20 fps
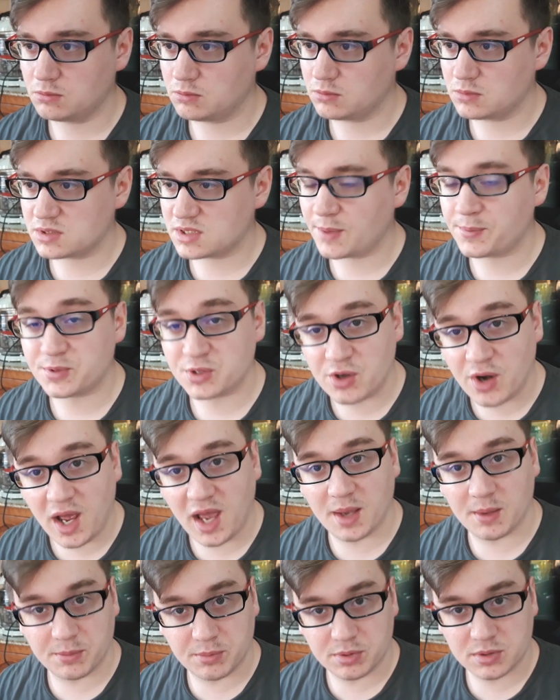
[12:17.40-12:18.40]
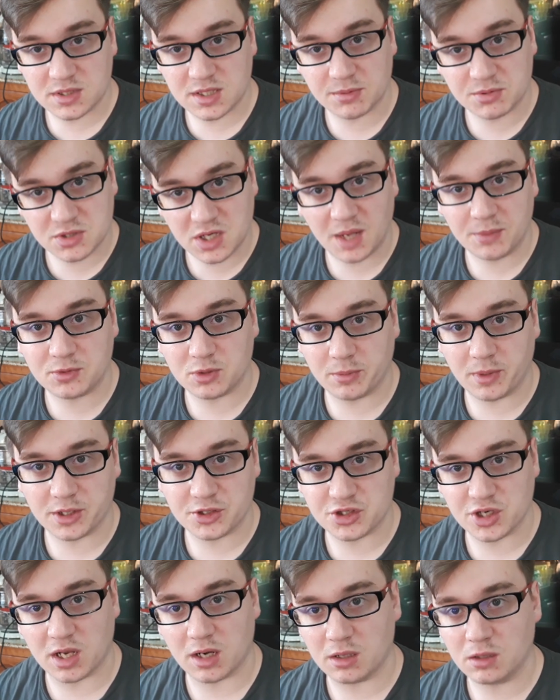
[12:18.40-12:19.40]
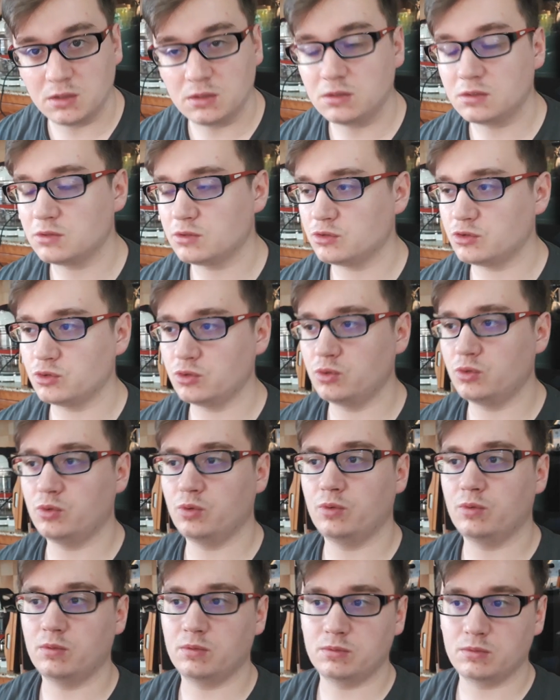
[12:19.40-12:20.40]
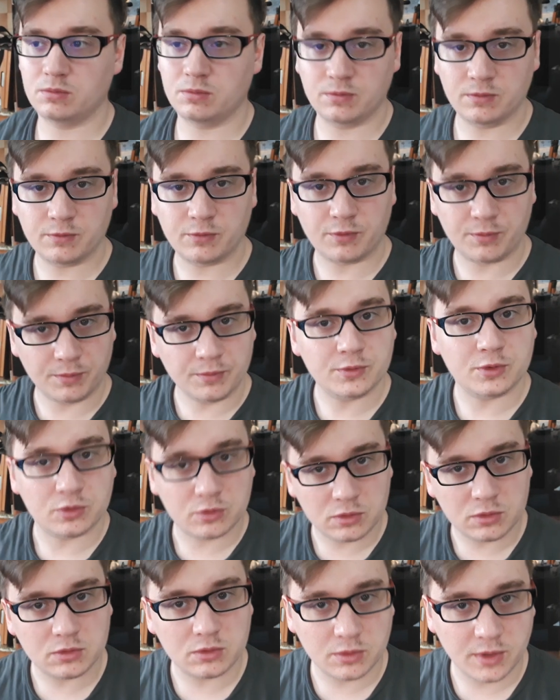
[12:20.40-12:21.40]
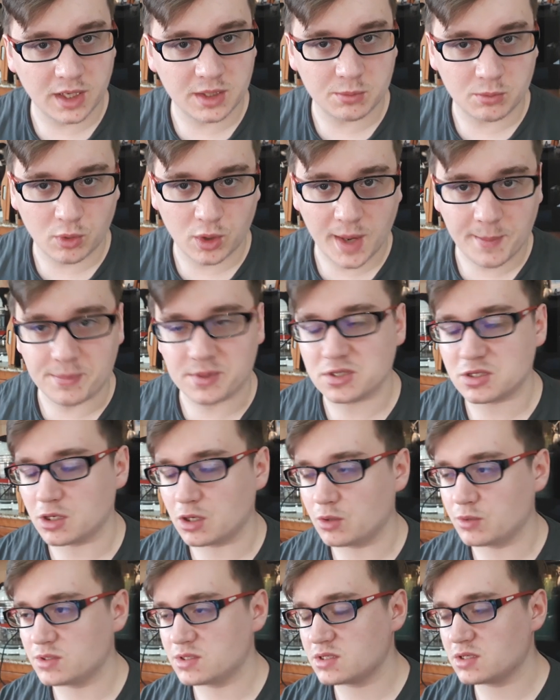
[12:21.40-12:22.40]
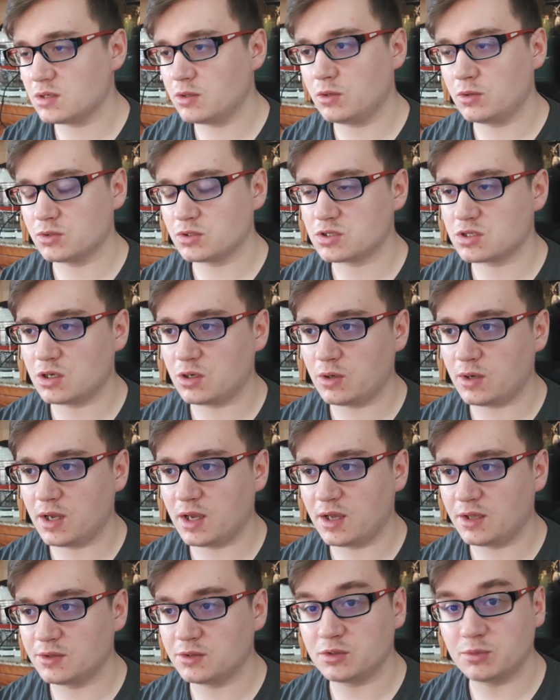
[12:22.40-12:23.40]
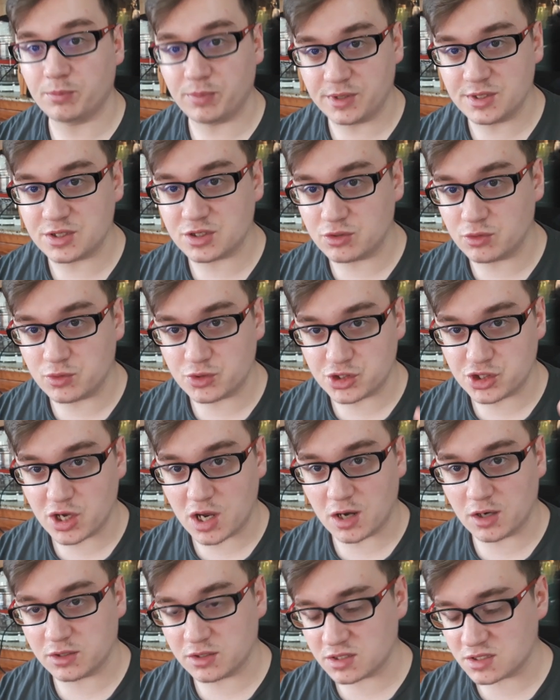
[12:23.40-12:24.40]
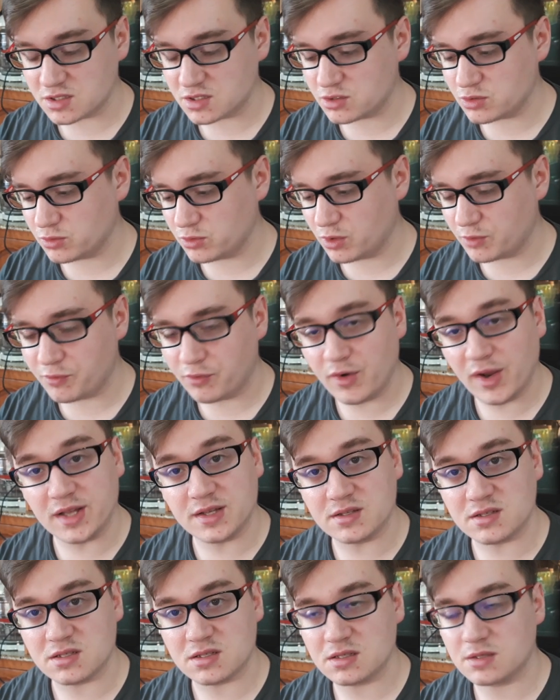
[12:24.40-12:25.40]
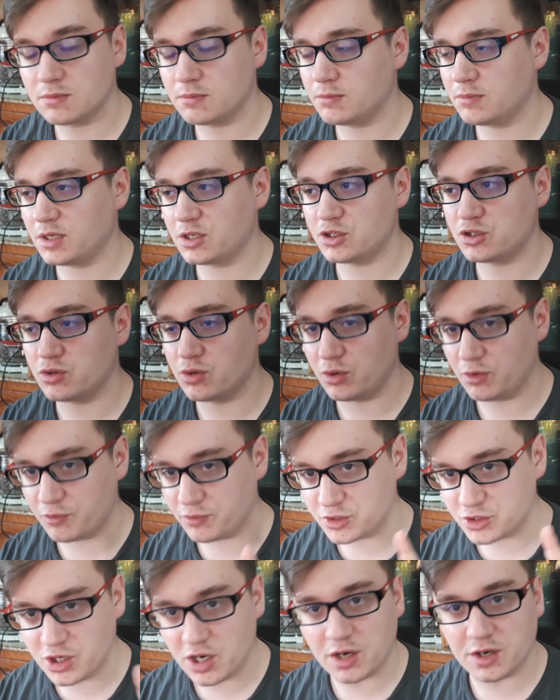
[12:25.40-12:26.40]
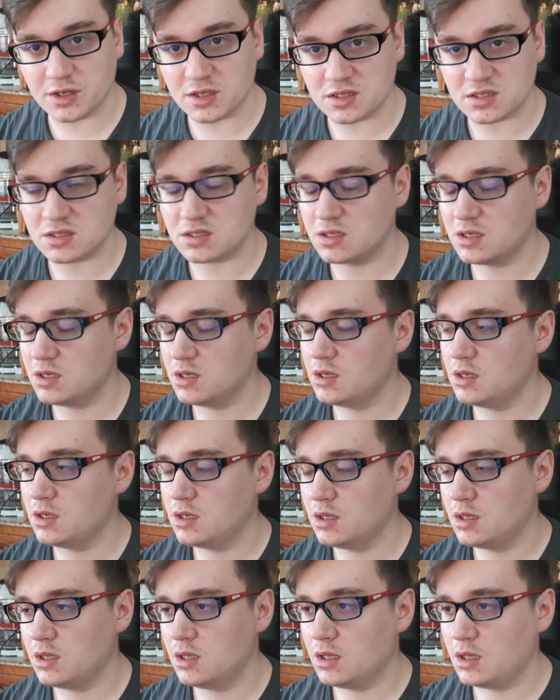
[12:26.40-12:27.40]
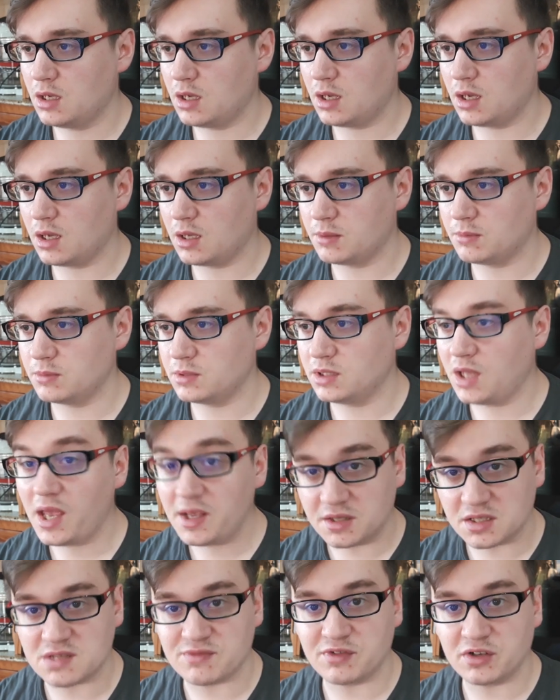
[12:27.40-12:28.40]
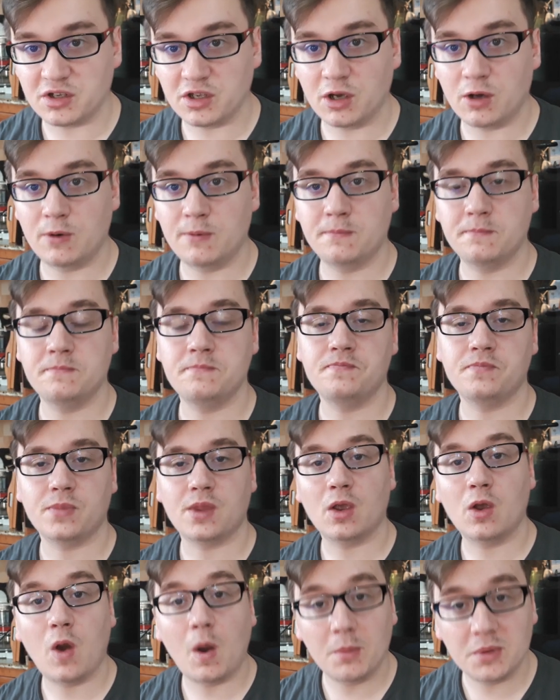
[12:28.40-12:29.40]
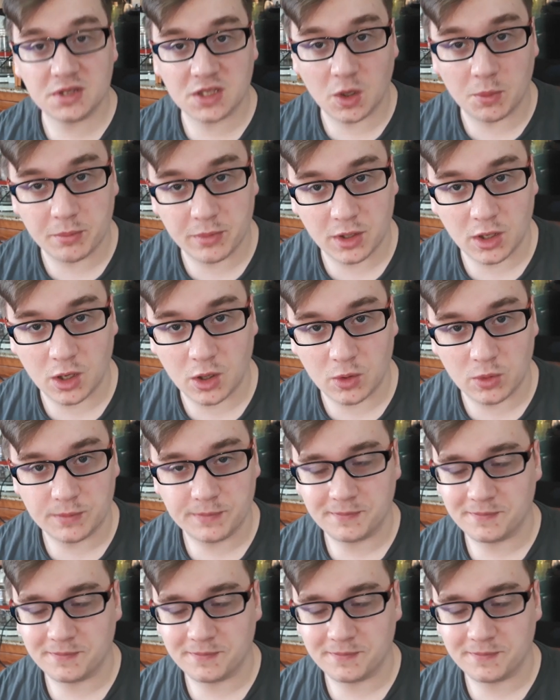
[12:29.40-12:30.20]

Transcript: subscribe subscribe to my channel to to get more episodes also uh, please do share this to your friends make sure you share this um, like this video comment down below